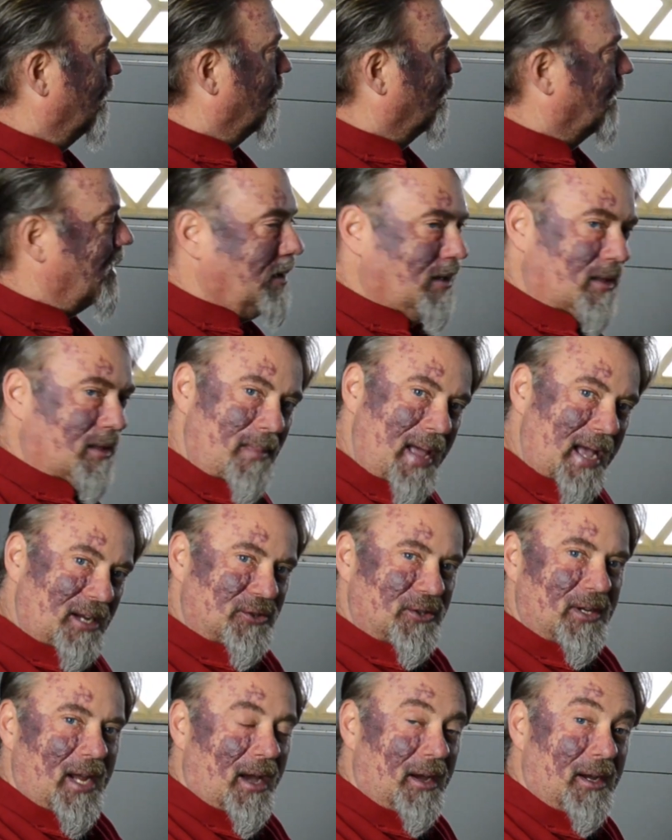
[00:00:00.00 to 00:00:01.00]
Well, I'm
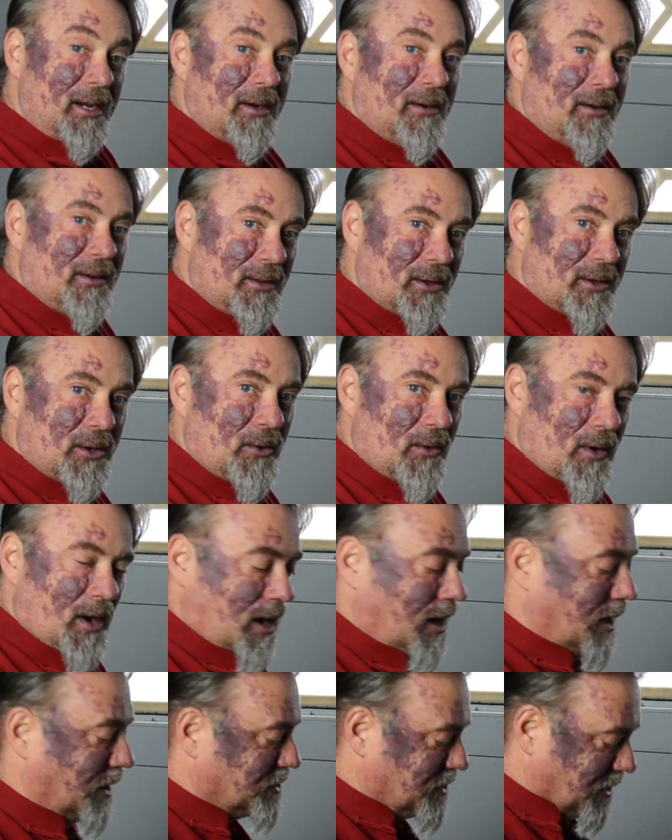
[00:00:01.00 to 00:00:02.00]
actually out here in the
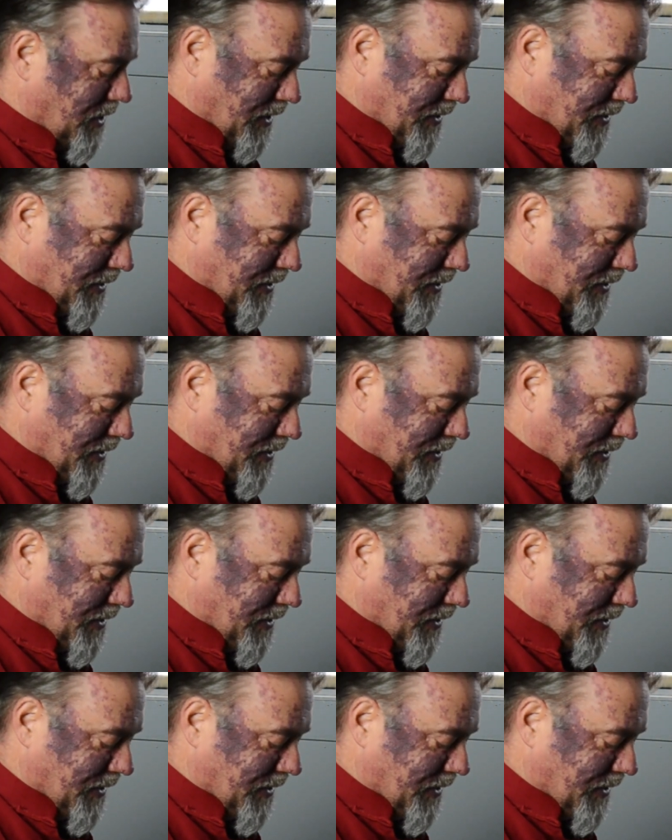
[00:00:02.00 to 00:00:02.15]
garage,